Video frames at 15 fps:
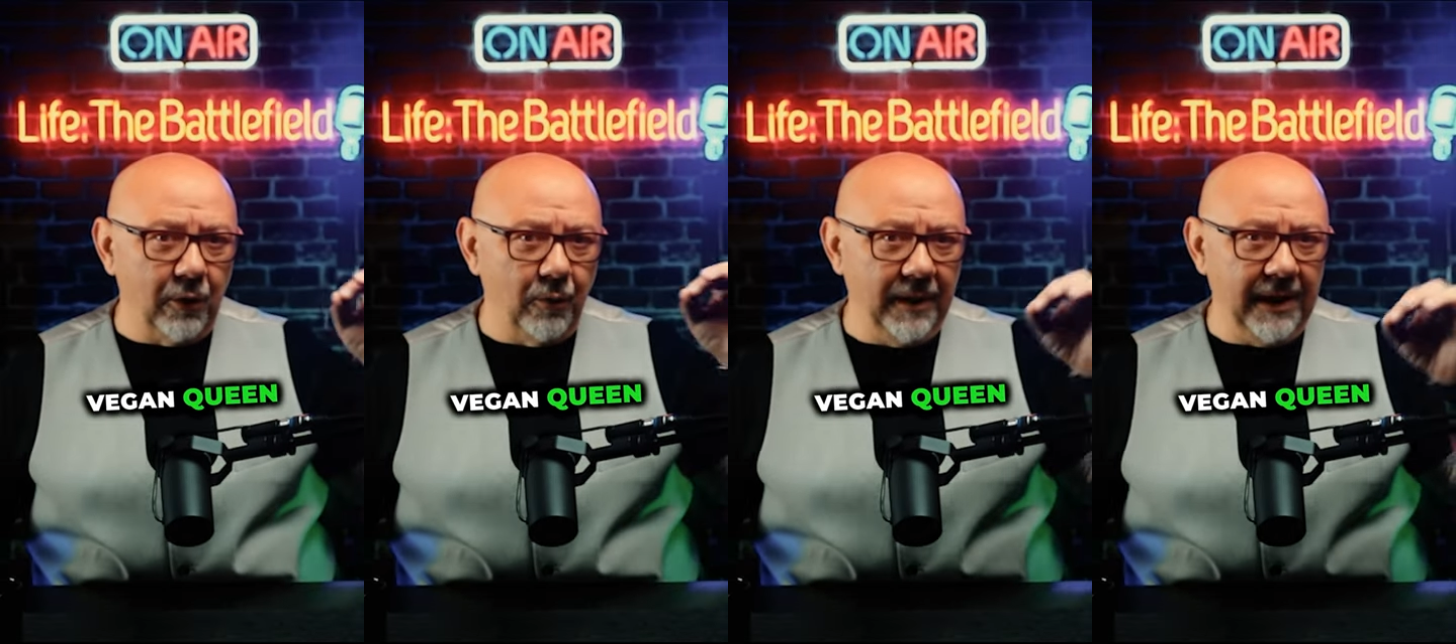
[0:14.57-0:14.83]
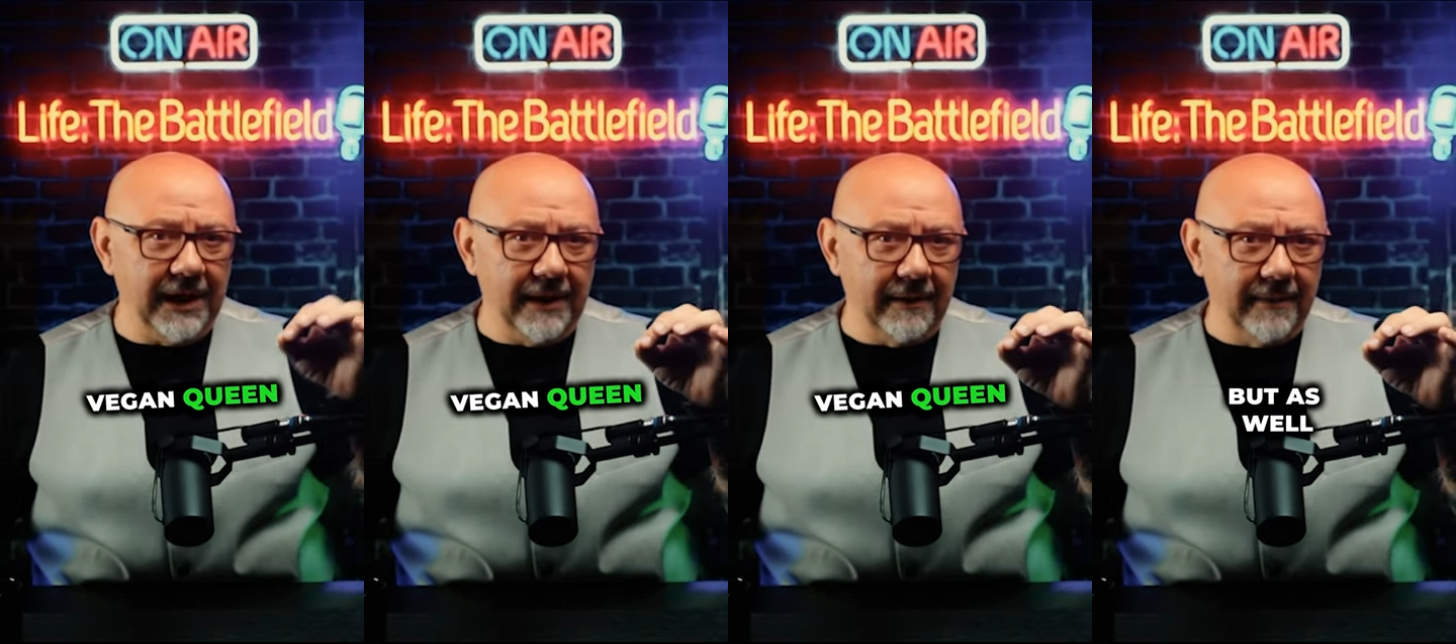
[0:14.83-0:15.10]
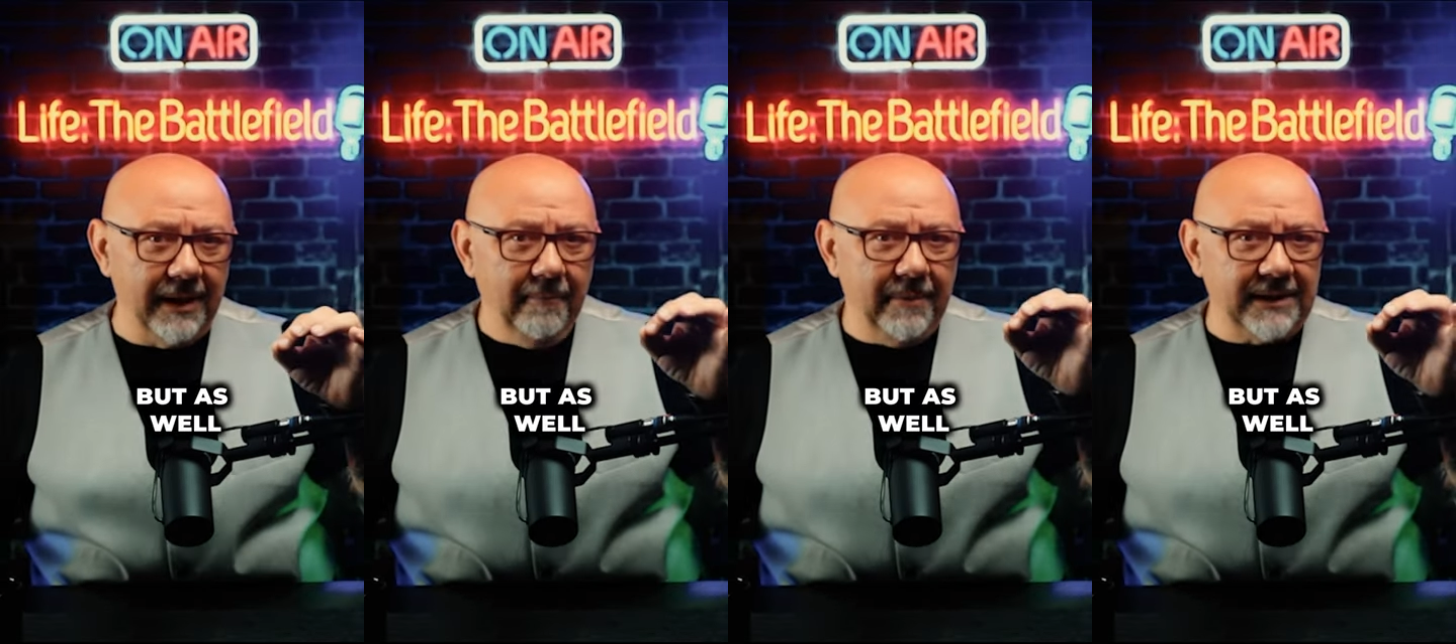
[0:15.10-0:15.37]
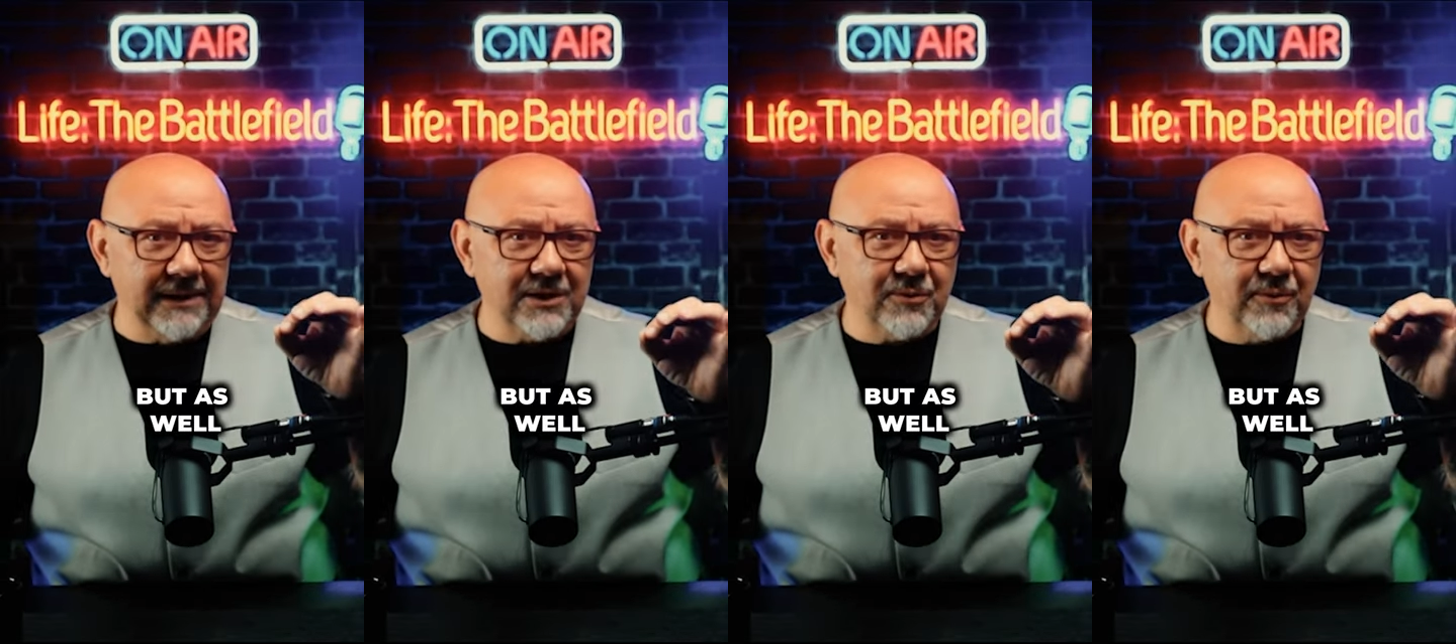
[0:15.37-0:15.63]
queen,
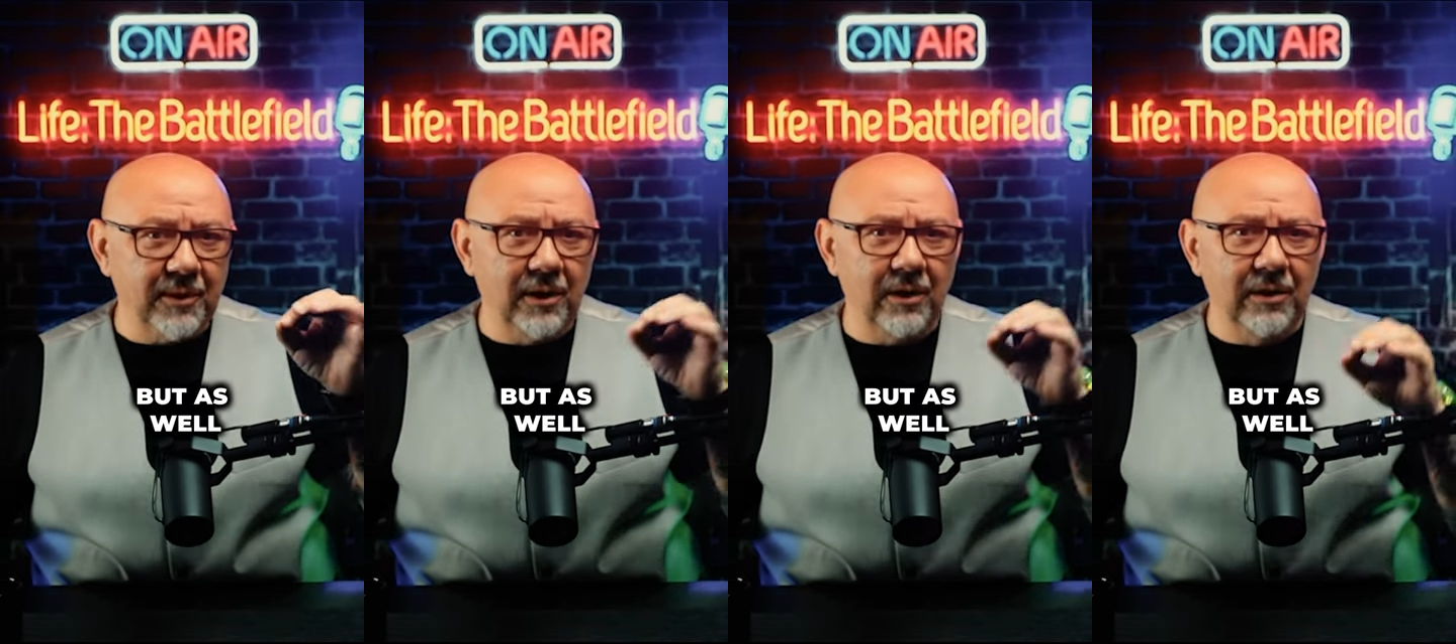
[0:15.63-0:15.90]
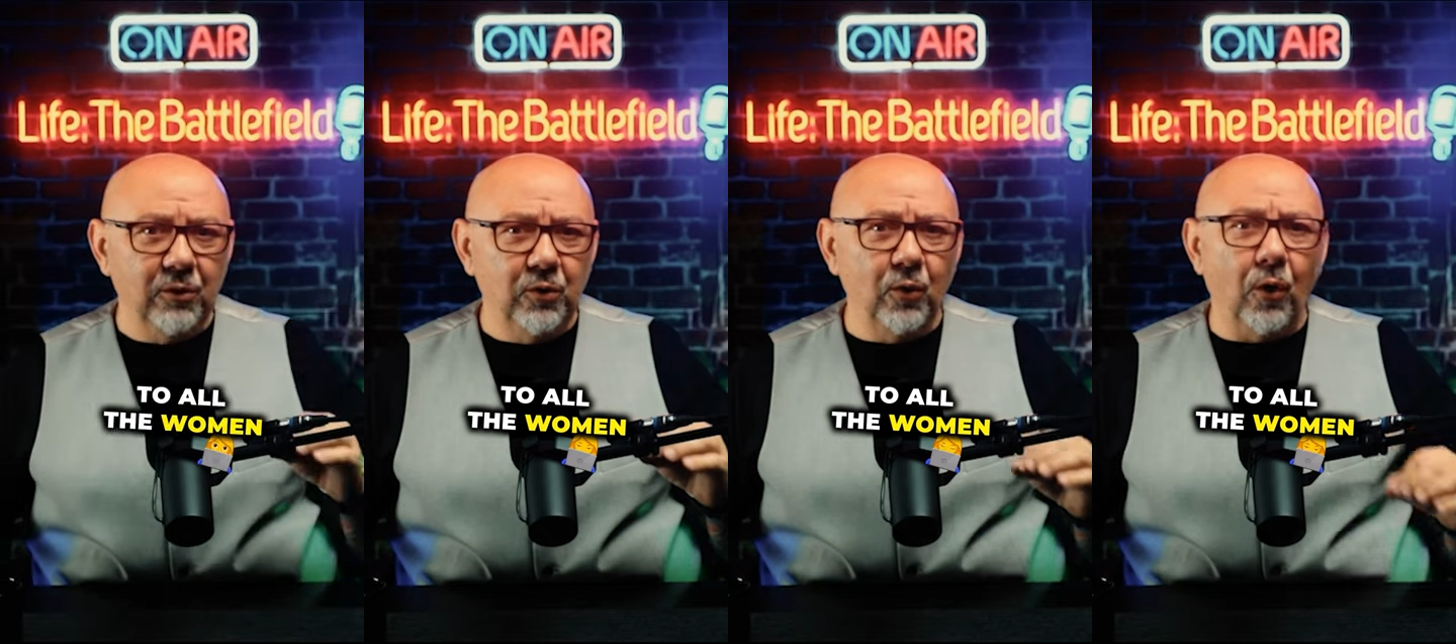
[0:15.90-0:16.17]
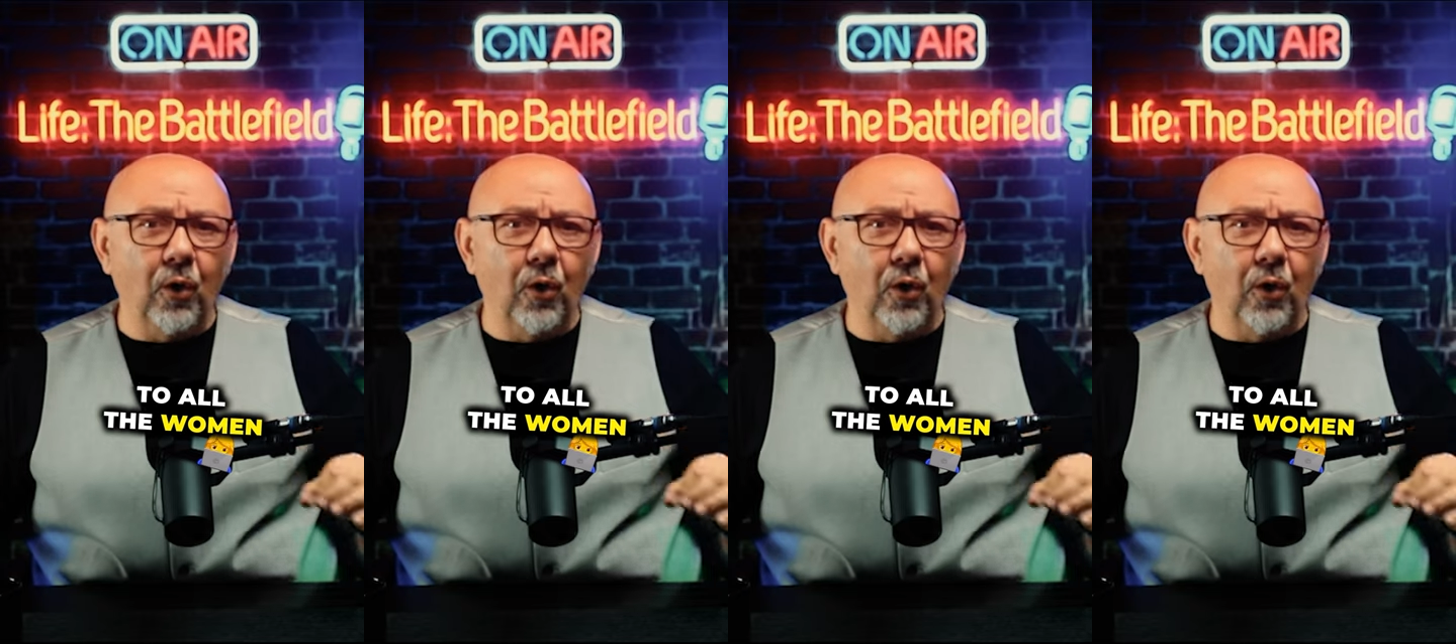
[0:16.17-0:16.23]
but as well to